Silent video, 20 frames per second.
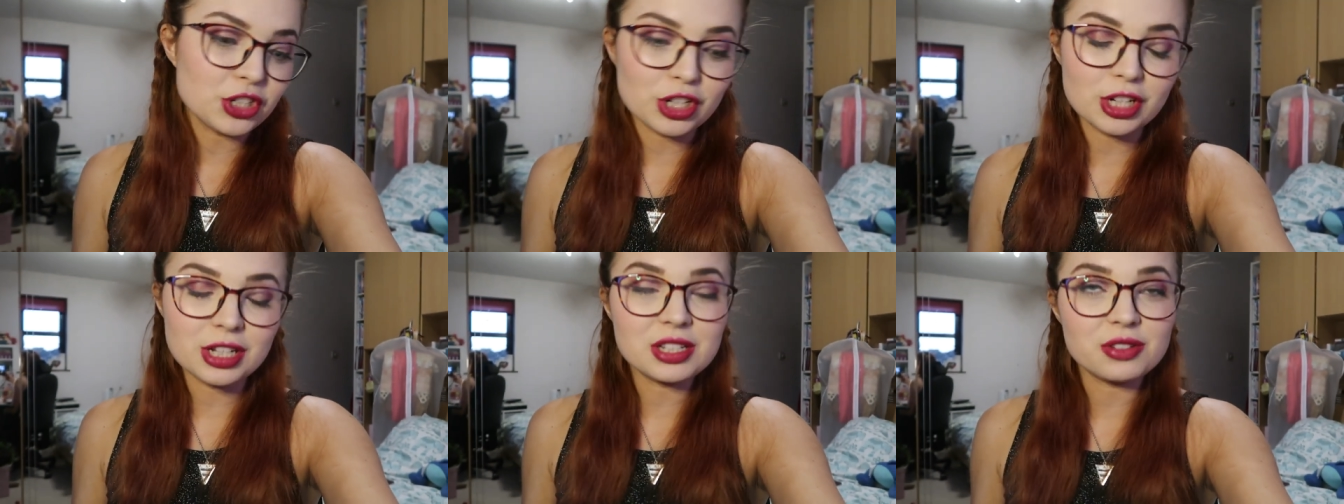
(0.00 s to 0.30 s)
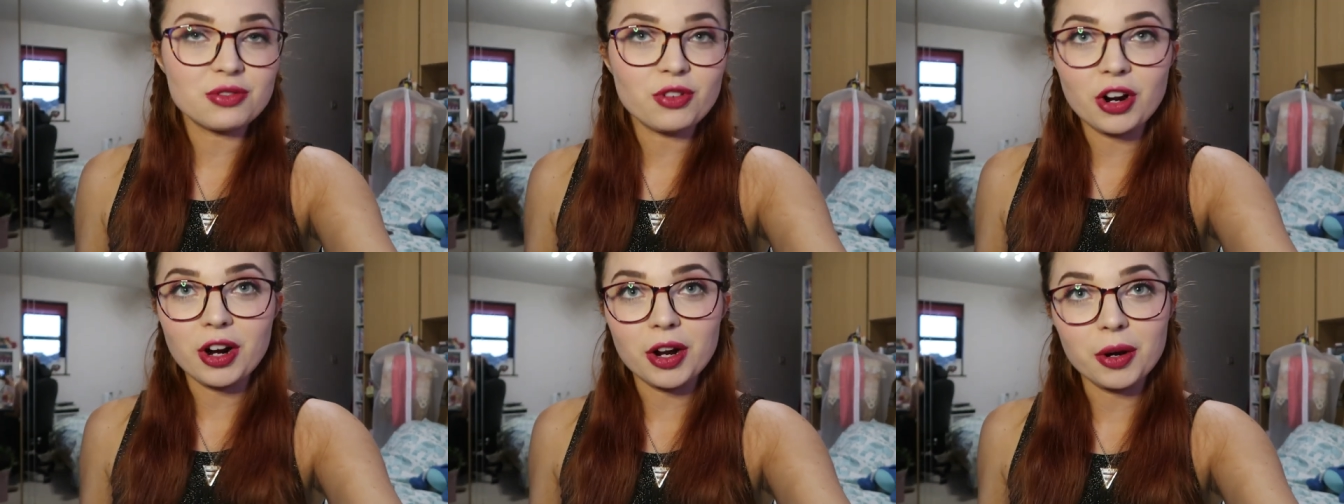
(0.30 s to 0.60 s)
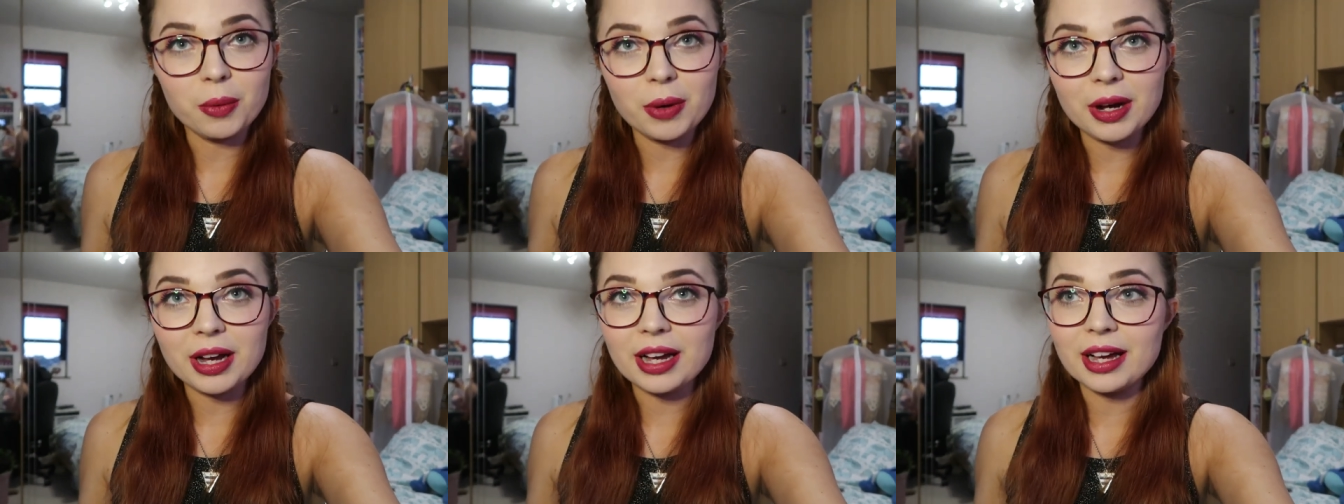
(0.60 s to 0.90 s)
she is very
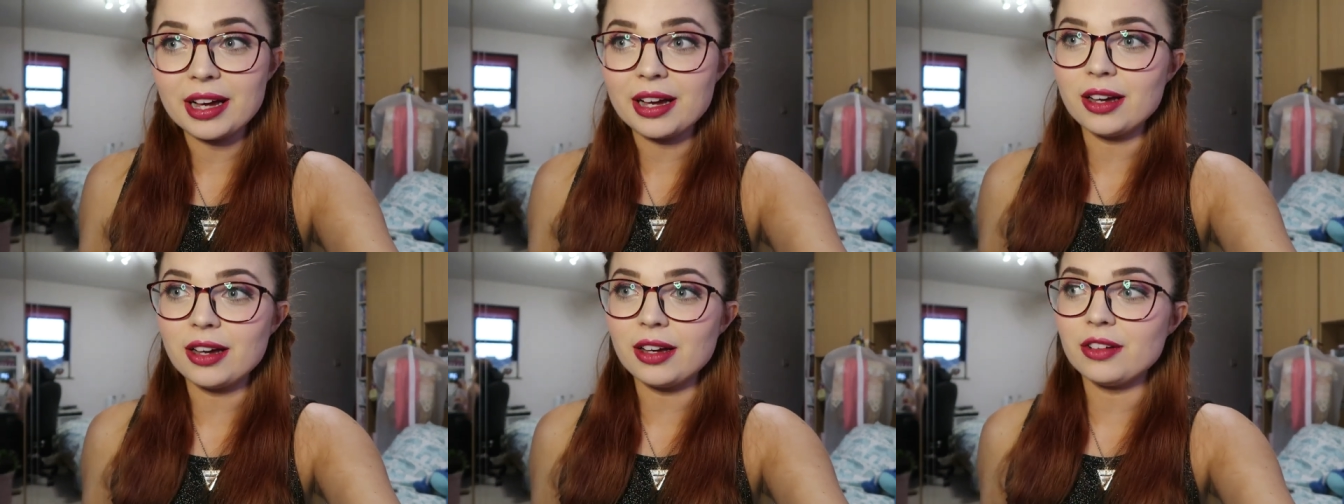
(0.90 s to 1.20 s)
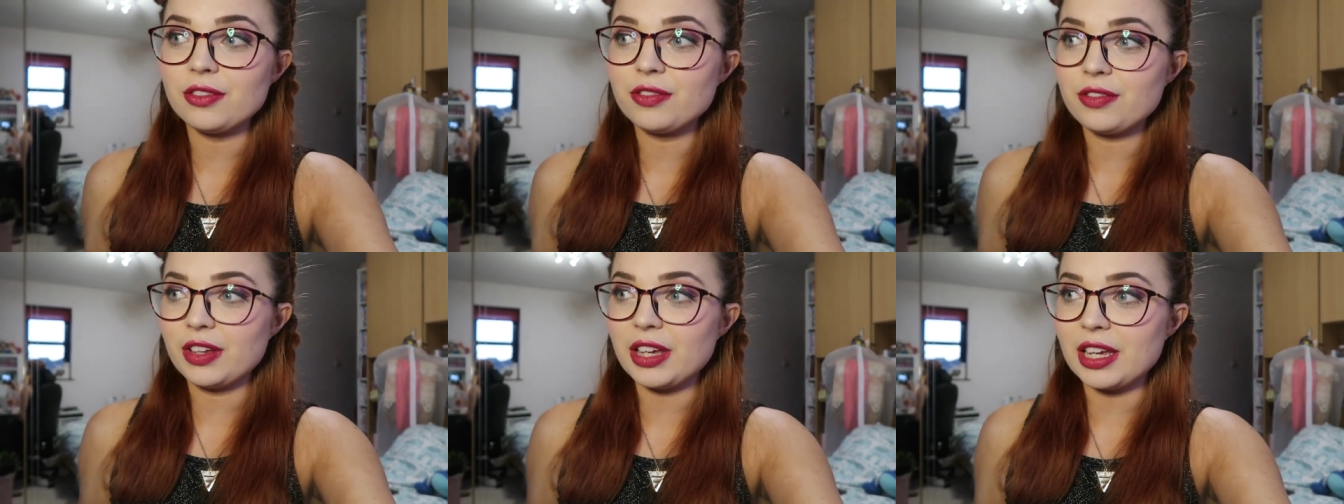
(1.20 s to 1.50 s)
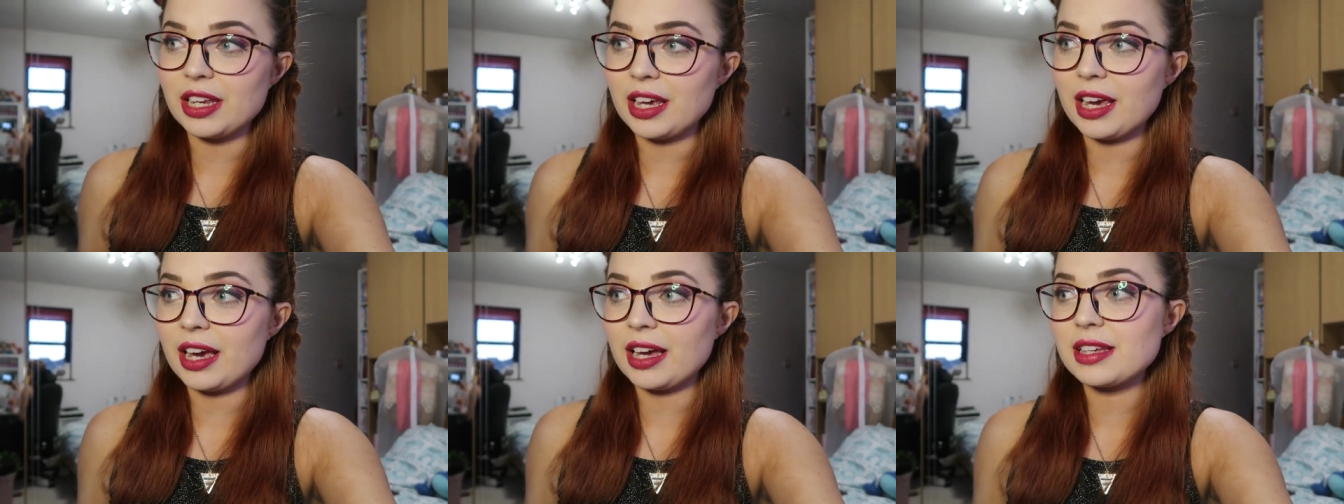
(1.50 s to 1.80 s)
aware of
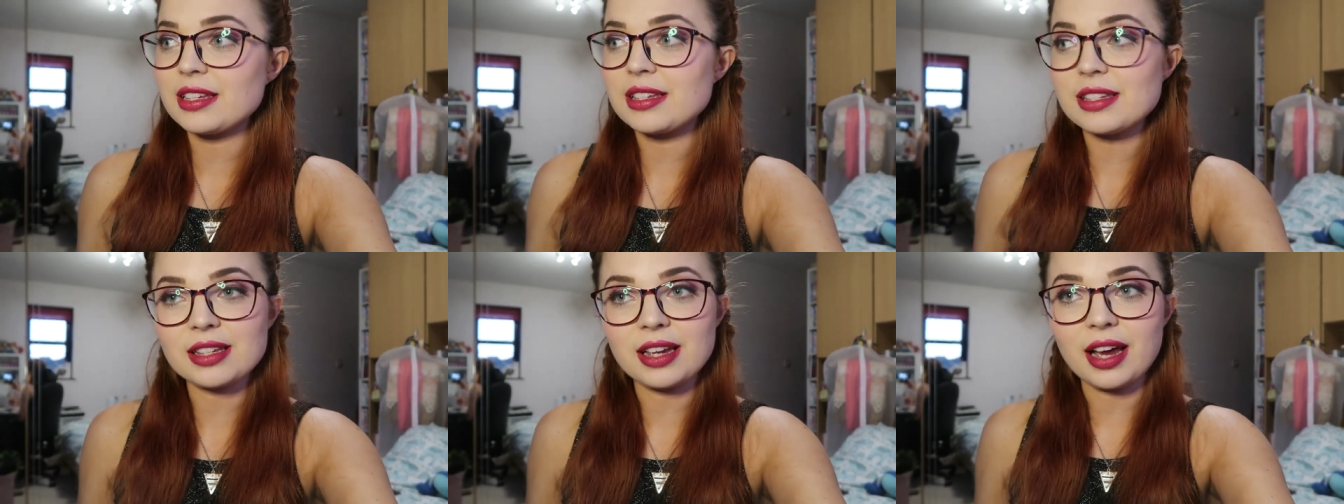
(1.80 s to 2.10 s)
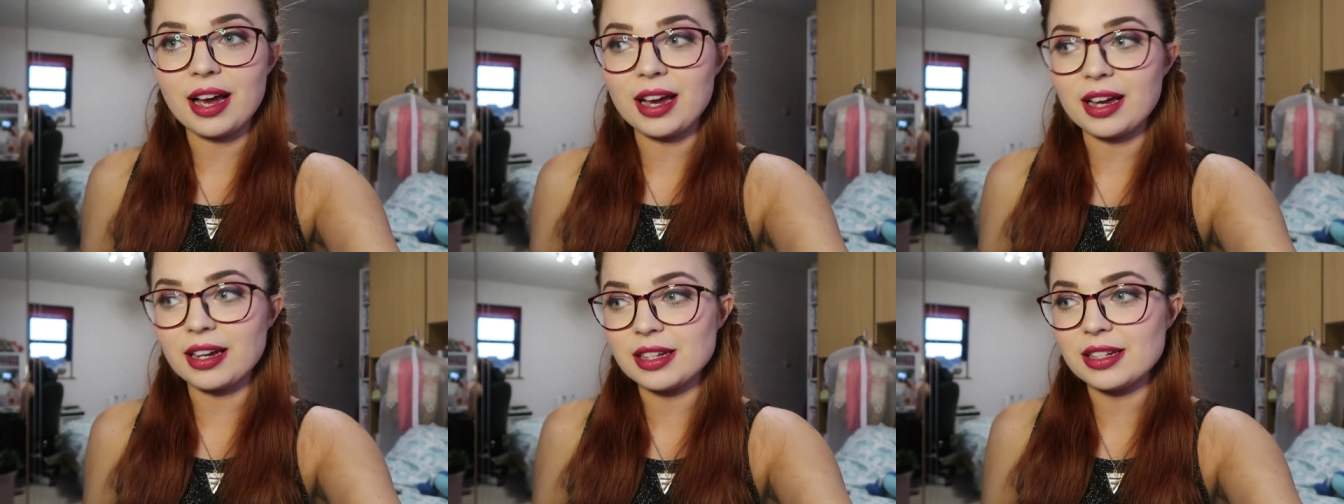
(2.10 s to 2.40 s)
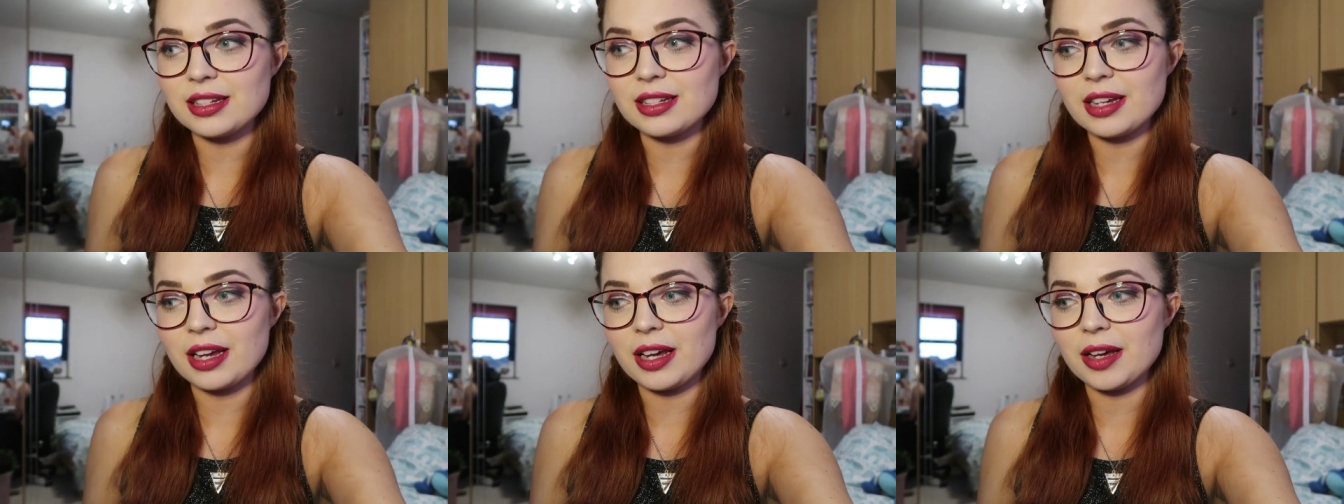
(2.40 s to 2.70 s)
EDS
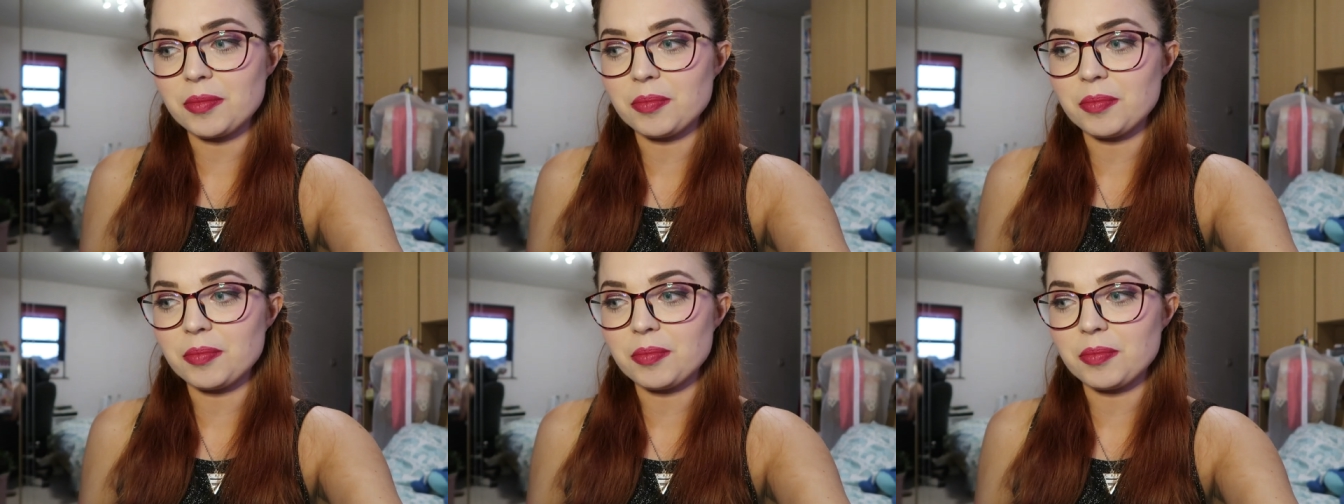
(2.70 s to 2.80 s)
and